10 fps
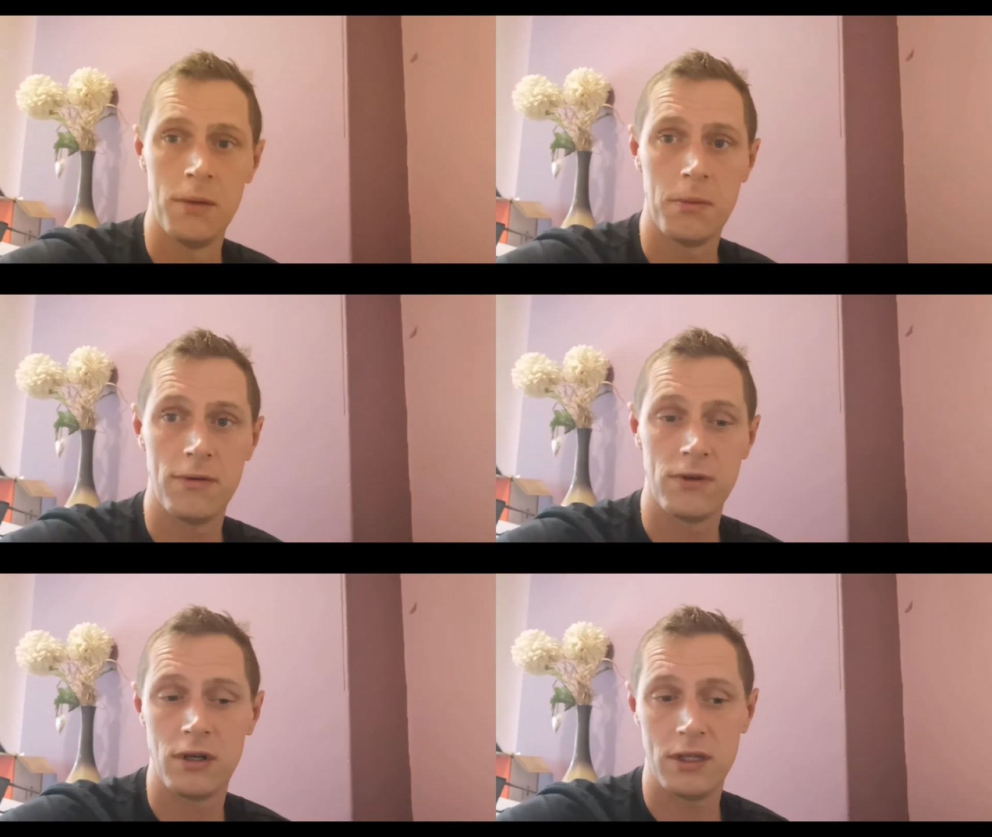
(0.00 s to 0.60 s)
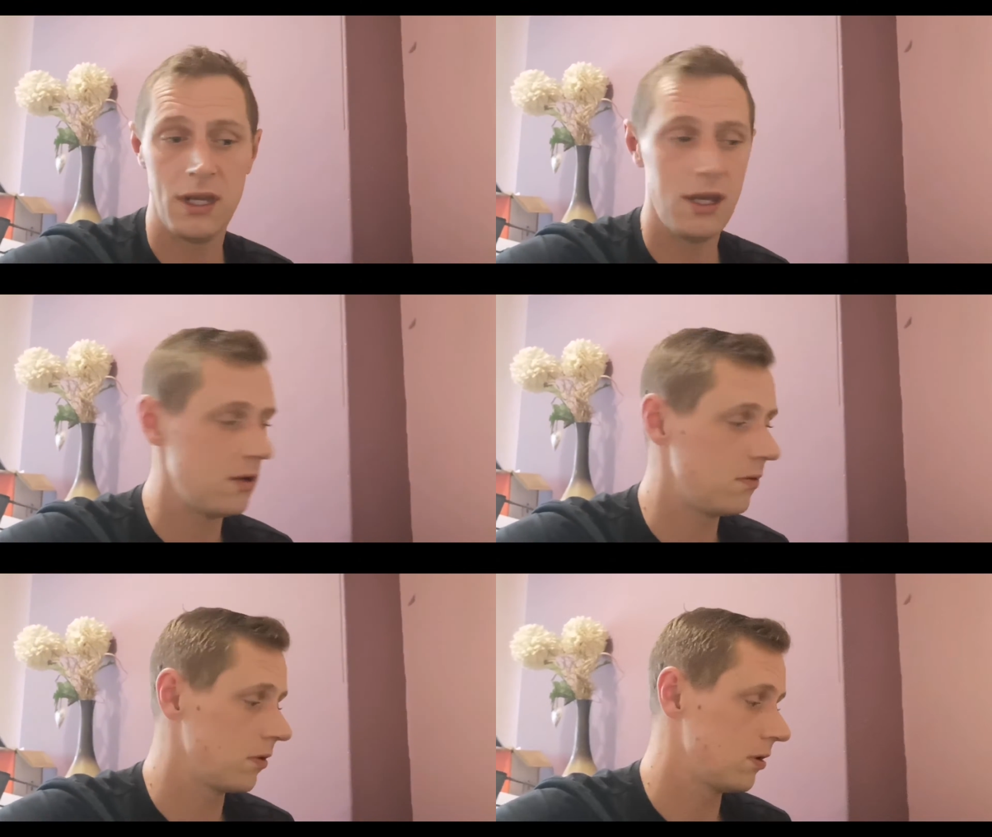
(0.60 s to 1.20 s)
But for
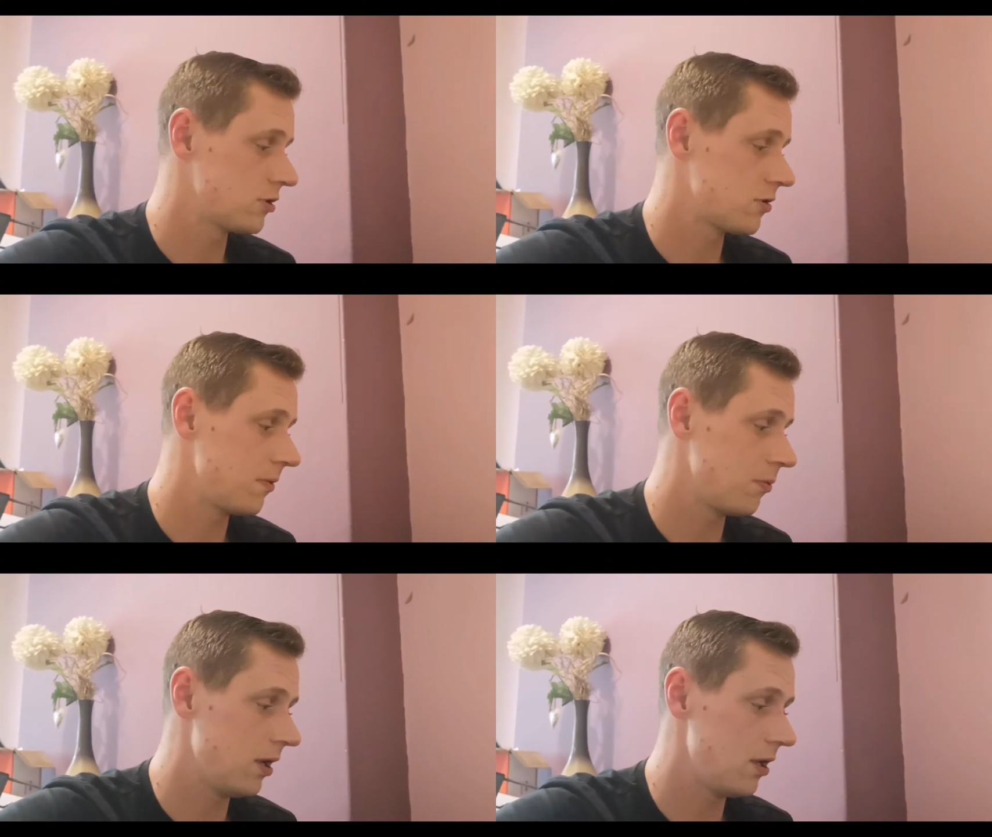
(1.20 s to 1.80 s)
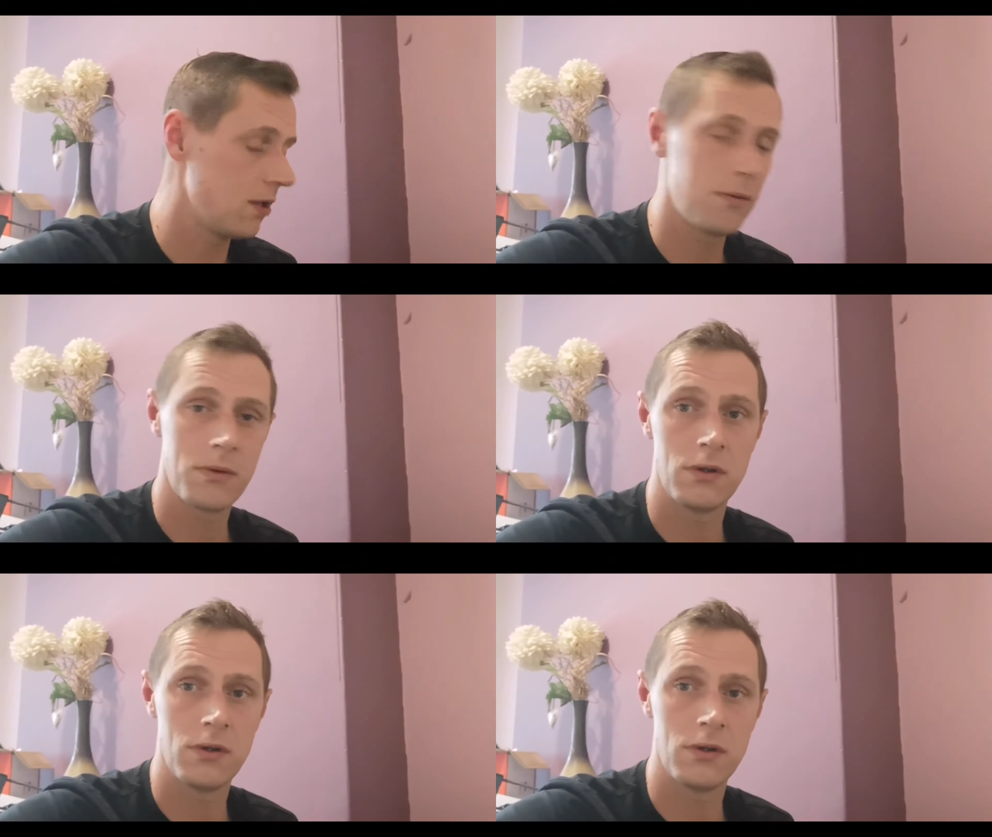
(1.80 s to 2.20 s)
today, we're going to strip the wheel,